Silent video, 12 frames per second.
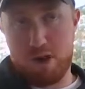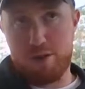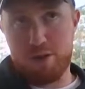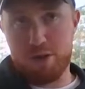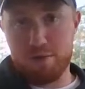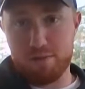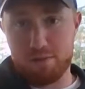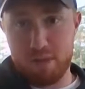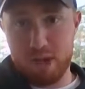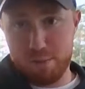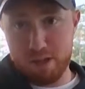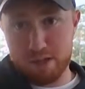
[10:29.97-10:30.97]
I think
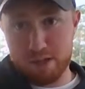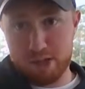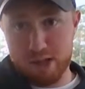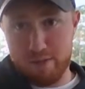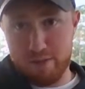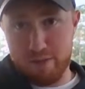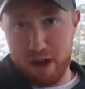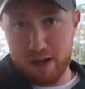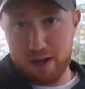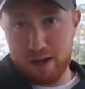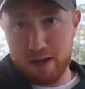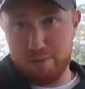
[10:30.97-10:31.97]
AP is going to have a
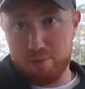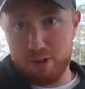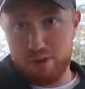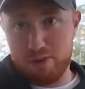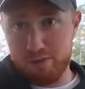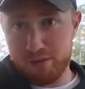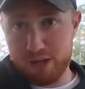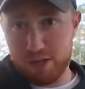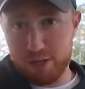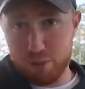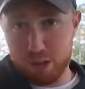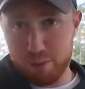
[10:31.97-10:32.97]
fine day, probably 15
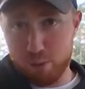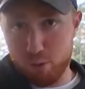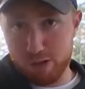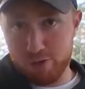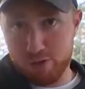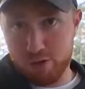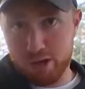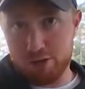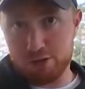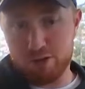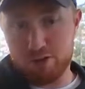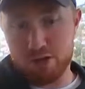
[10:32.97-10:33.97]
to 20 points for you,
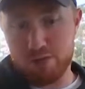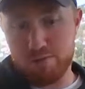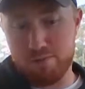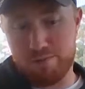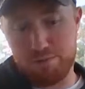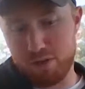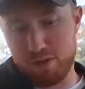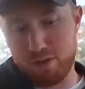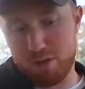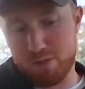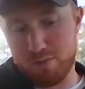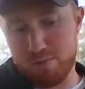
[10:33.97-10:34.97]
Angel.
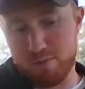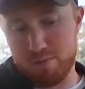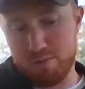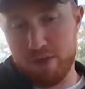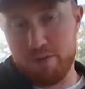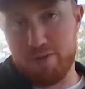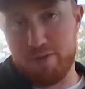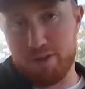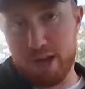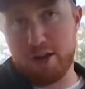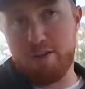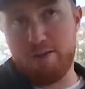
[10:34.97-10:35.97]
Maybe
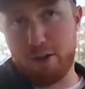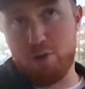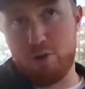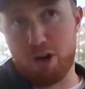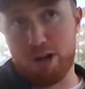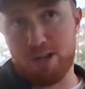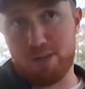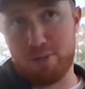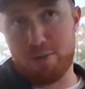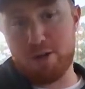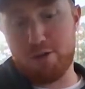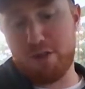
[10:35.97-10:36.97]
NFL-wise it's a
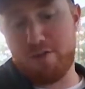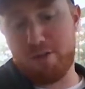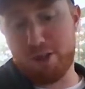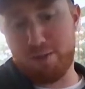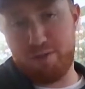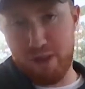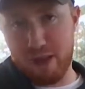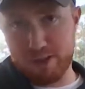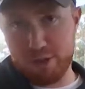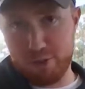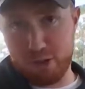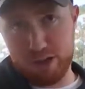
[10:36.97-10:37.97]
better defense, but
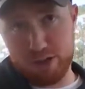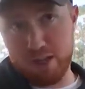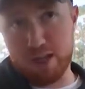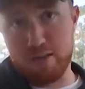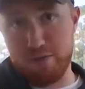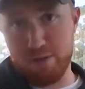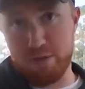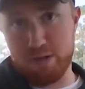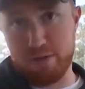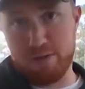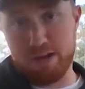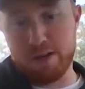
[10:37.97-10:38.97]
fantasy-wise they give up a
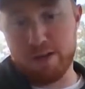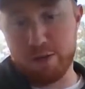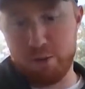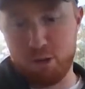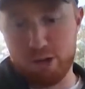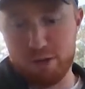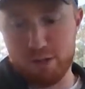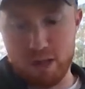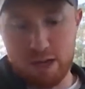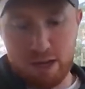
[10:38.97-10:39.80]
lot of fantasy points.